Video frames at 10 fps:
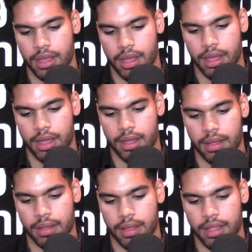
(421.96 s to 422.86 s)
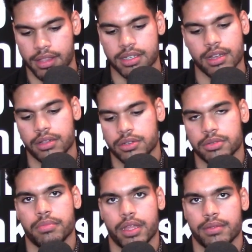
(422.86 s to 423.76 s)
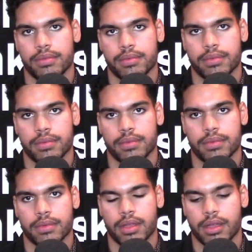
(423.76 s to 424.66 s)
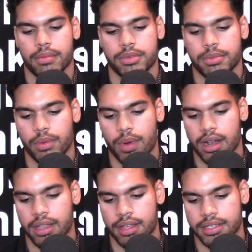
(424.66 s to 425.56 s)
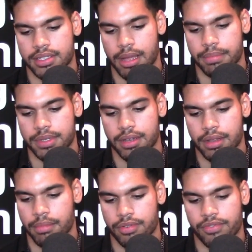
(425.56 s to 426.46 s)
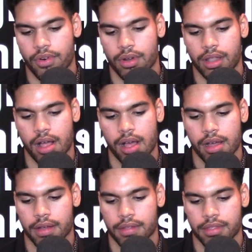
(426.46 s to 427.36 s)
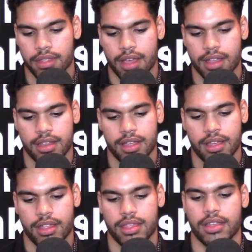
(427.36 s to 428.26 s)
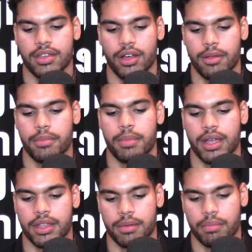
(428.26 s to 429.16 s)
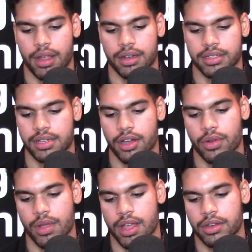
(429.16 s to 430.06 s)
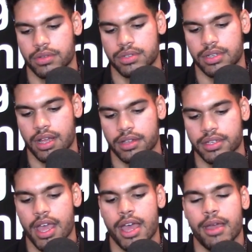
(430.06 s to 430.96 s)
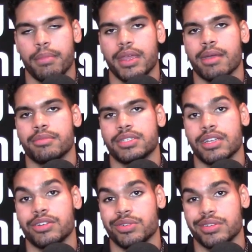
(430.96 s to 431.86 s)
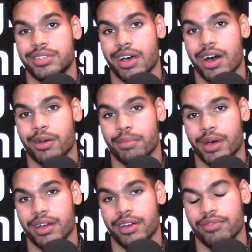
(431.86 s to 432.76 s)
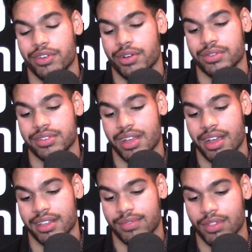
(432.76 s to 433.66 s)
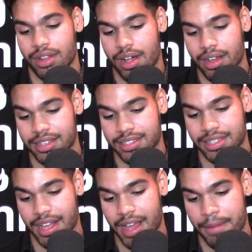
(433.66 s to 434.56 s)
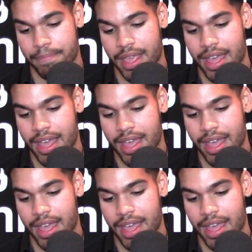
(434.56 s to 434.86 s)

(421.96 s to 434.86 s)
Uh, and this conclusion be- came to be widely accepted, and before long, the idea that the adult mammalian brain does not create new cells became a central dogma of neuroscience for the longest time.